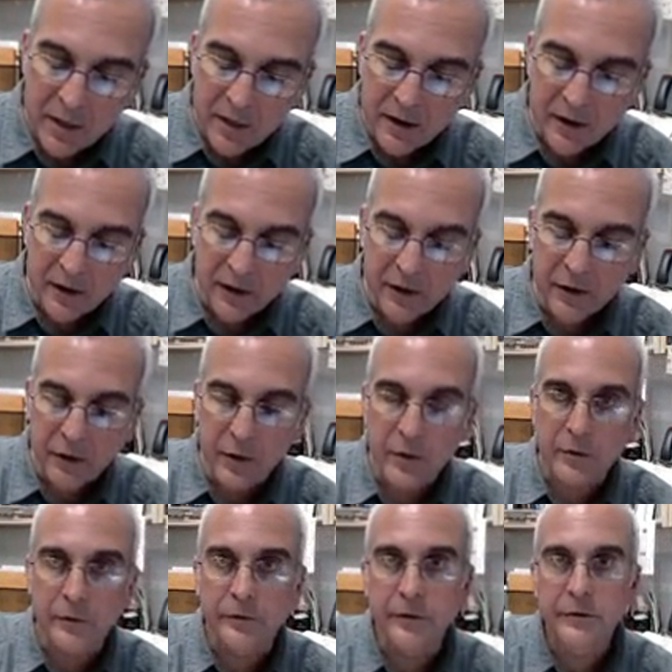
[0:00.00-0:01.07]
the
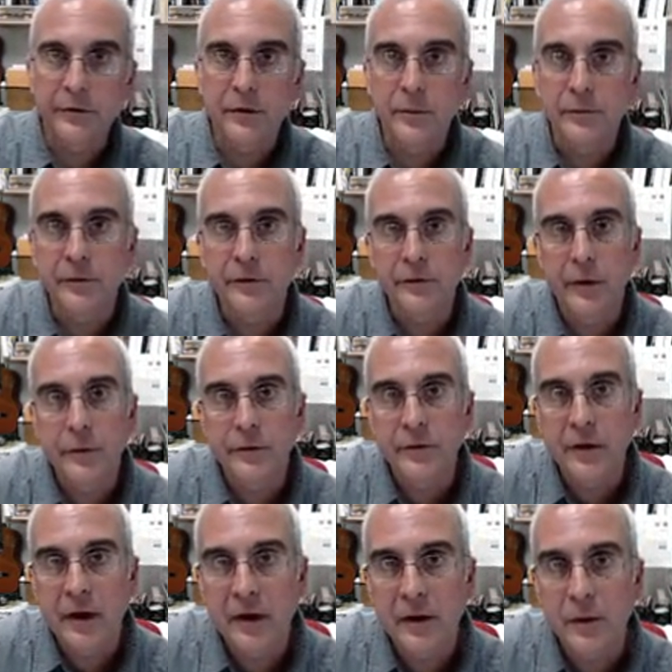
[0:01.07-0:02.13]
neural systems
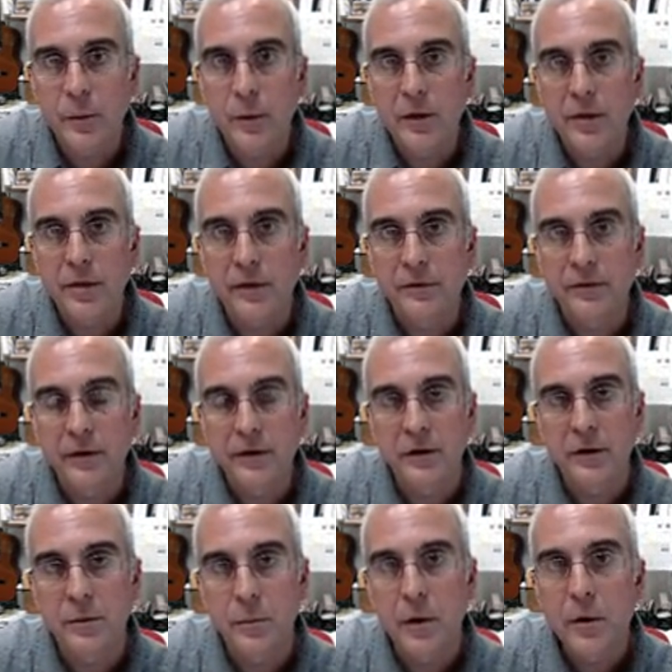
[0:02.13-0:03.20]
associated with the
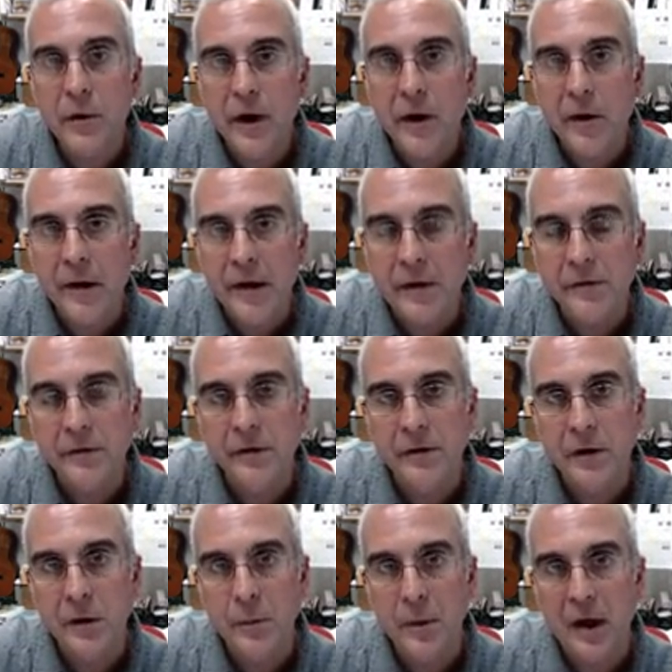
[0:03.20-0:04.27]
cingulate motor areas and
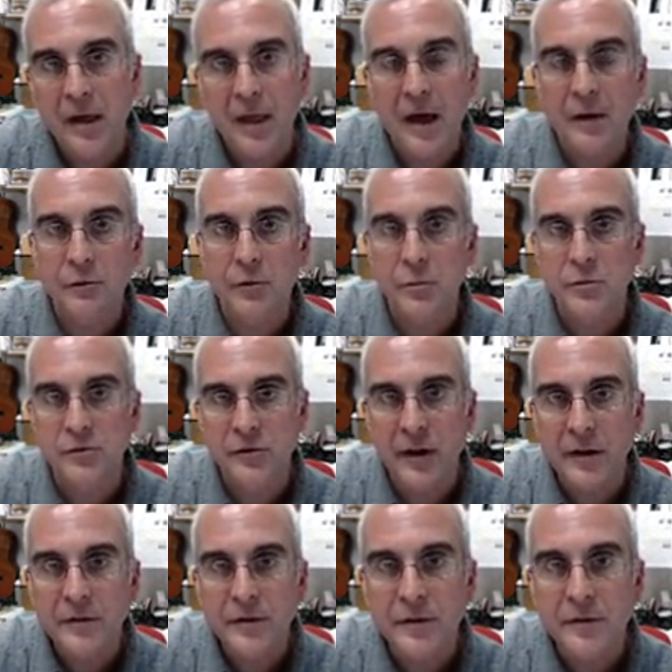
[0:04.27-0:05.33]
their bilateral
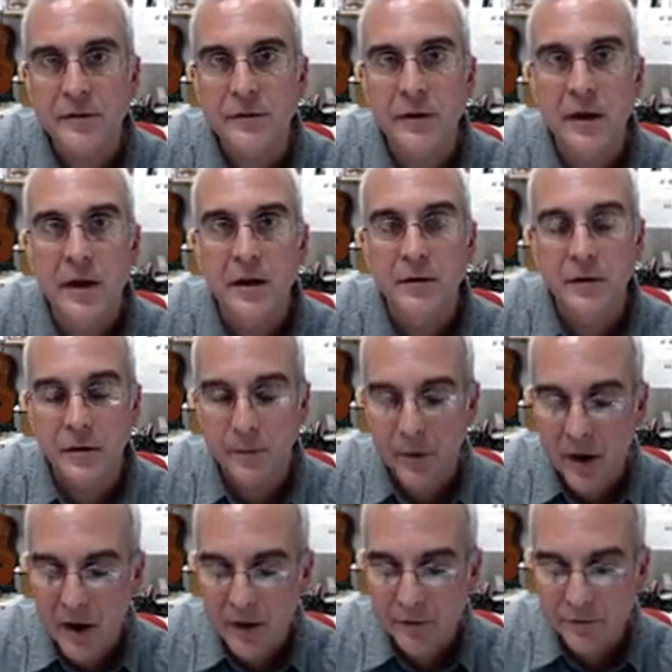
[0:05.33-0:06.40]
projections to the
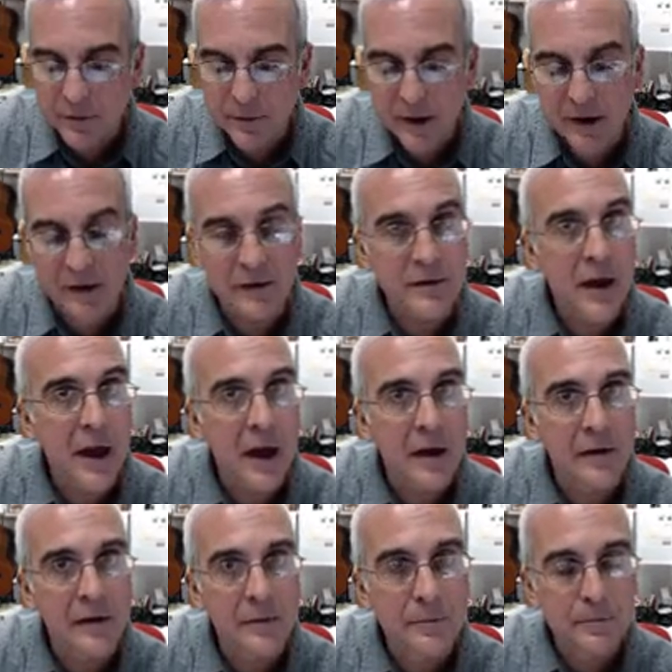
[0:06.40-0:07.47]
pons remain
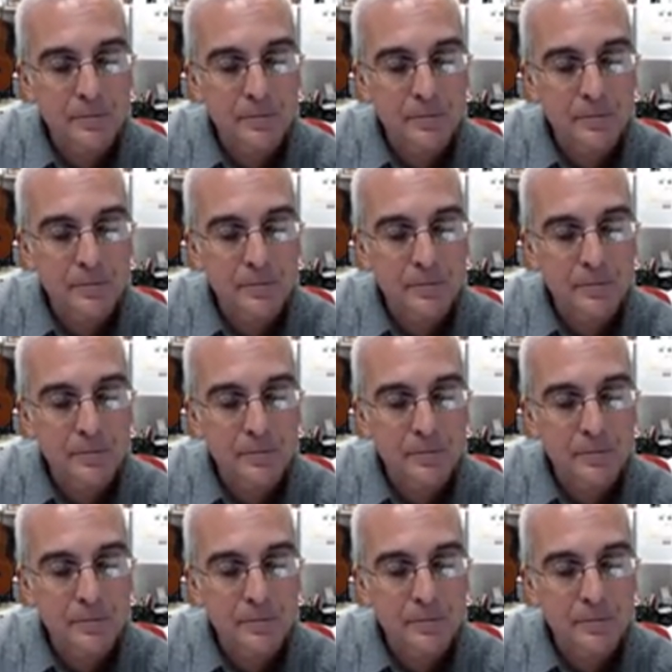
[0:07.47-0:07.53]
intact.